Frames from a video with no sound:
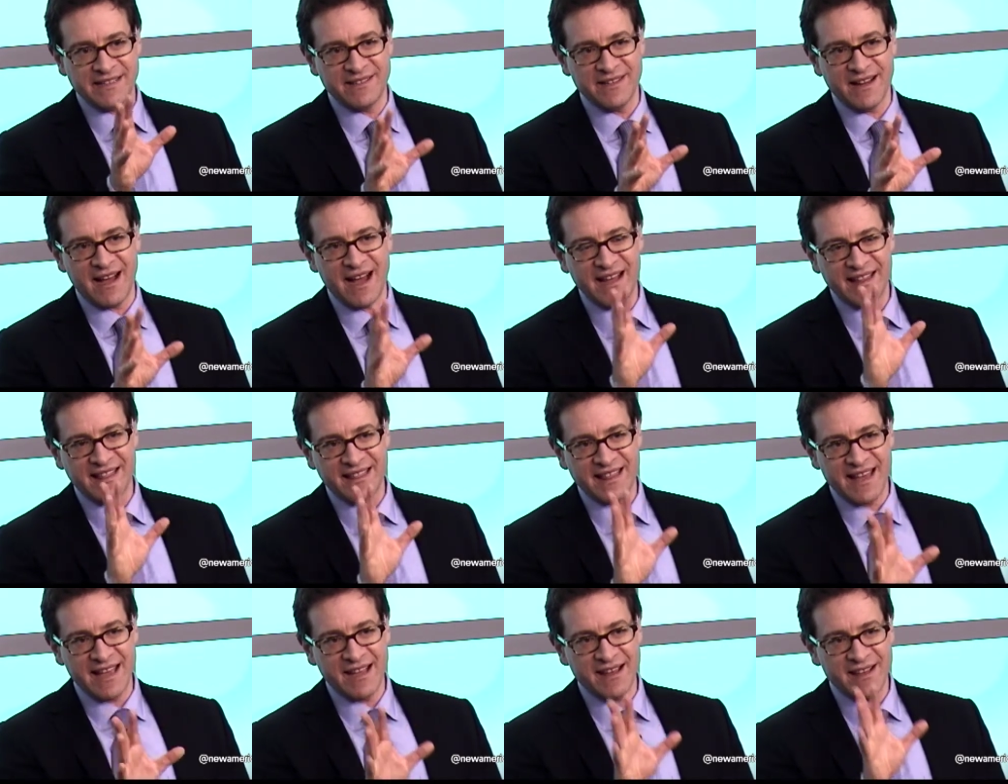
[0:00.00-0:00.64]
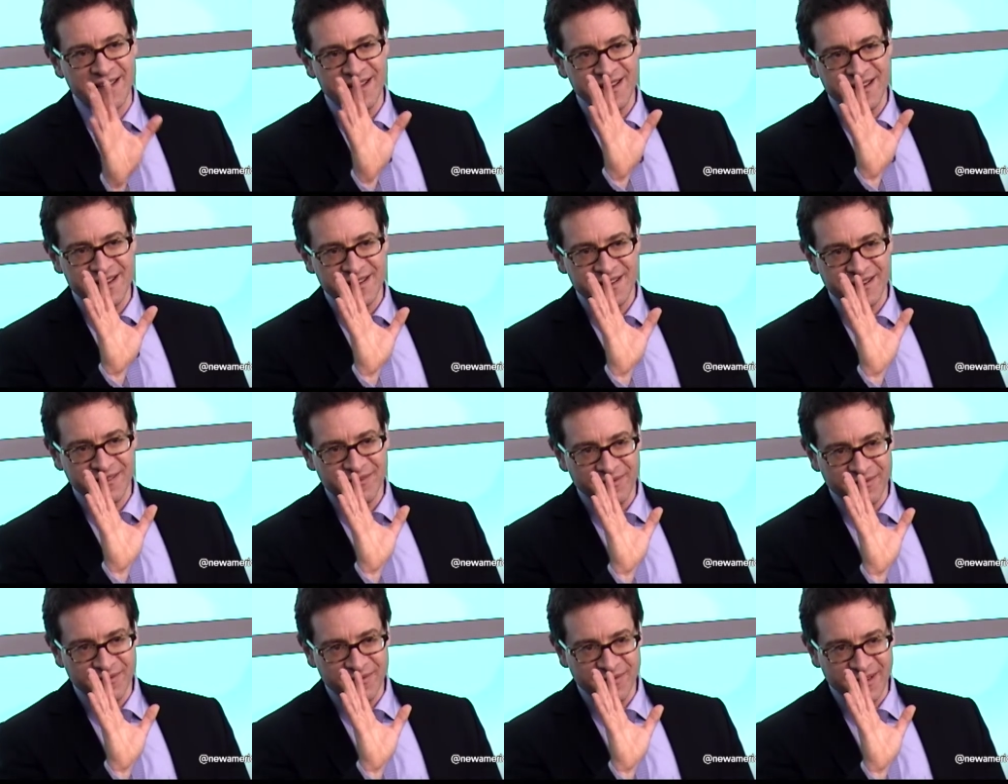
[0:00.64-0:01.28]
I think
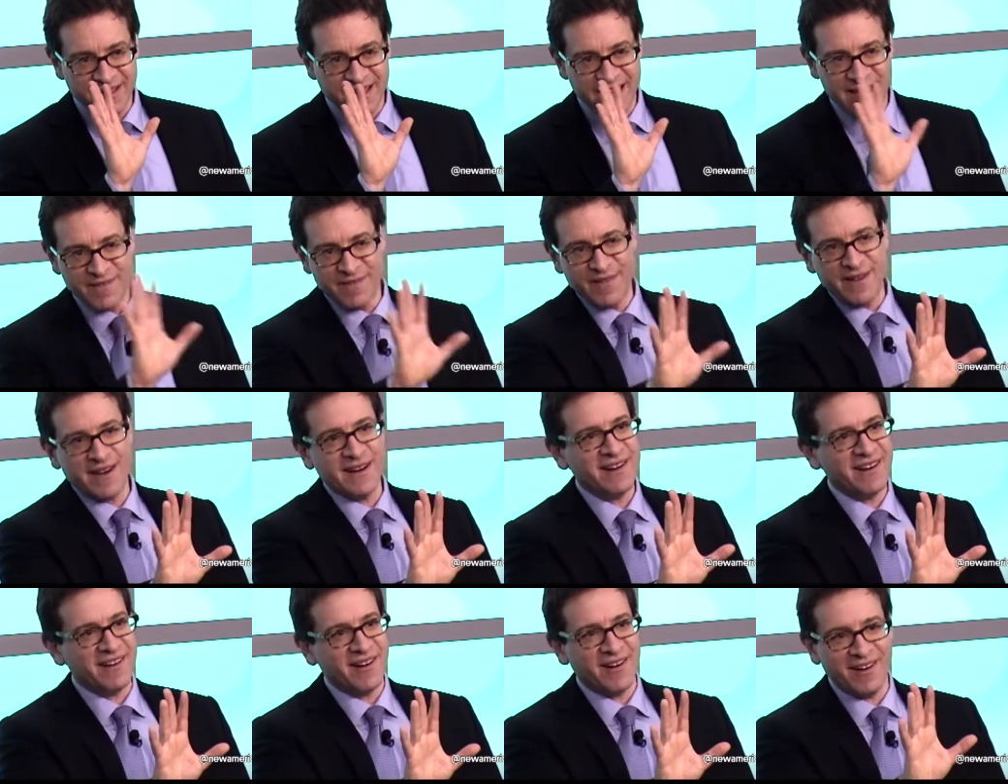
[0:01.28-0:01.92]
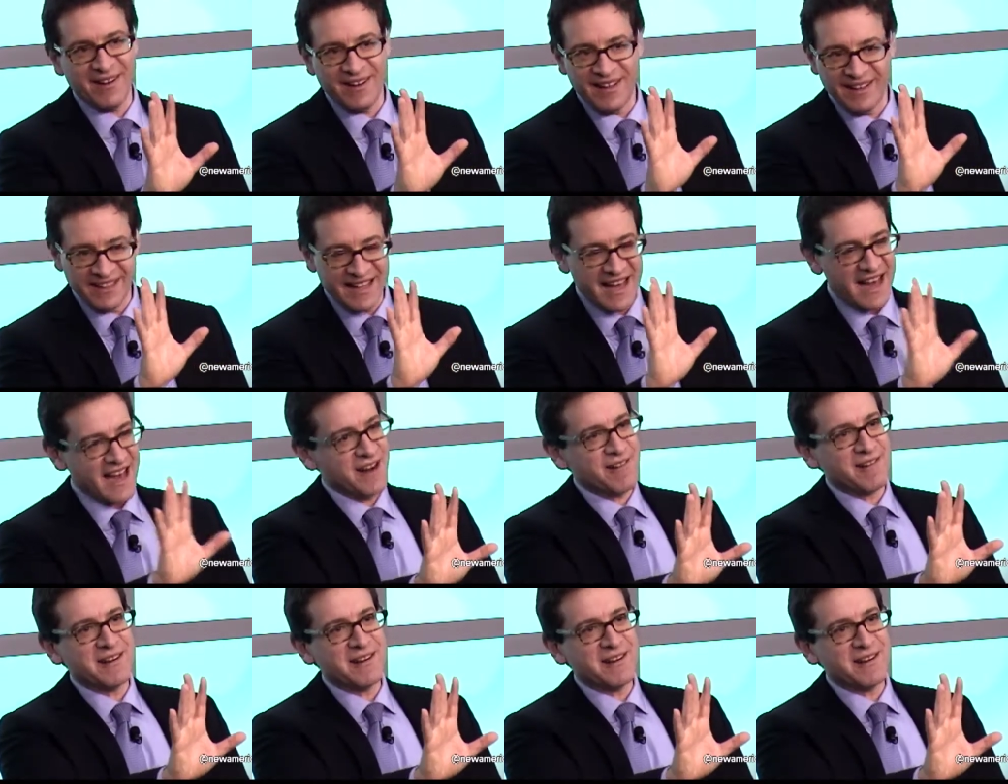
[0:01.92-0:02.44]
given a lot of